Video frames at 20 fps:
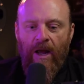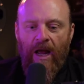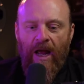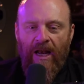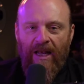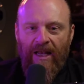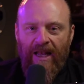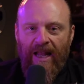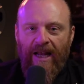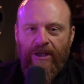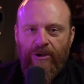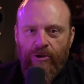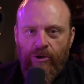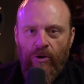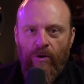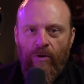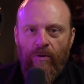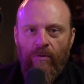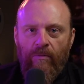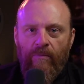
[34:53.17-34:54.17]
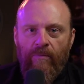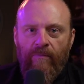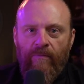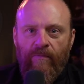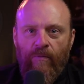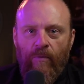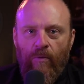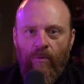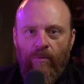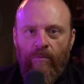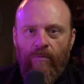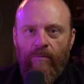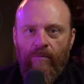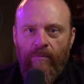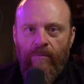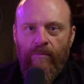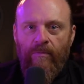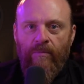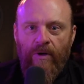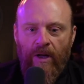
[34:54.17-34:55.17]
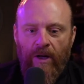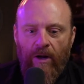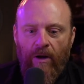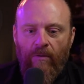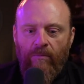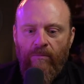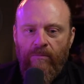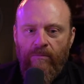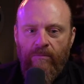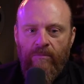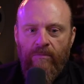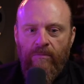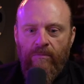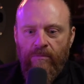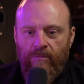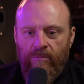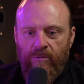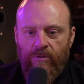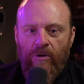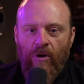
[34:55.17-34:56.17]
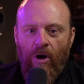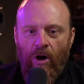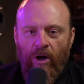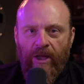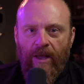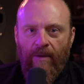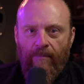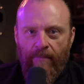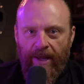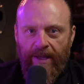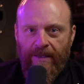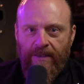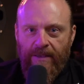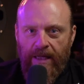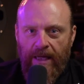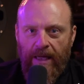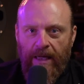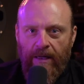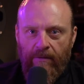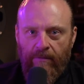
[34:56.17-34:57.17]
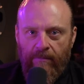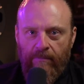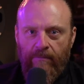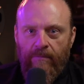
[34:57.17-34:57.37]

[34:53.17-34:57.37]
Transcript: a ledger for you know documenting